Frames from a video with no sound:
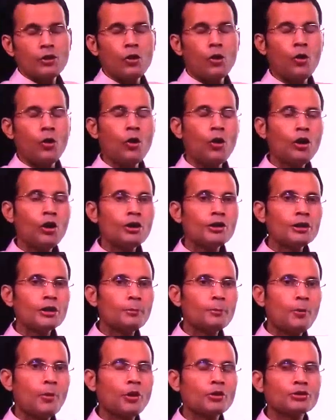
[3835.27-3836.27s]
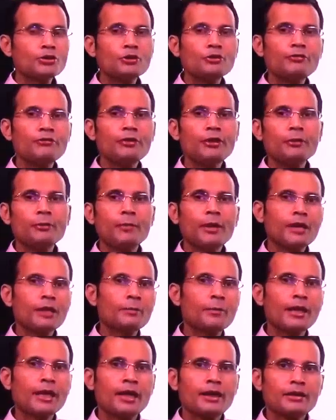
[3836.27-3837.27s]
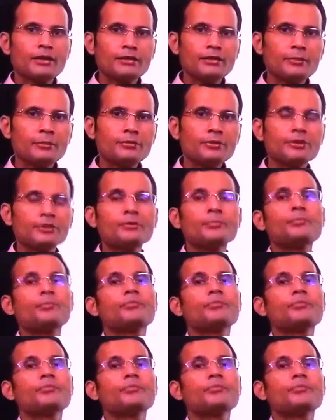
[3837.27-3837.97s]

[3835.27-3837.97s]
all the positive feedback mechanisms,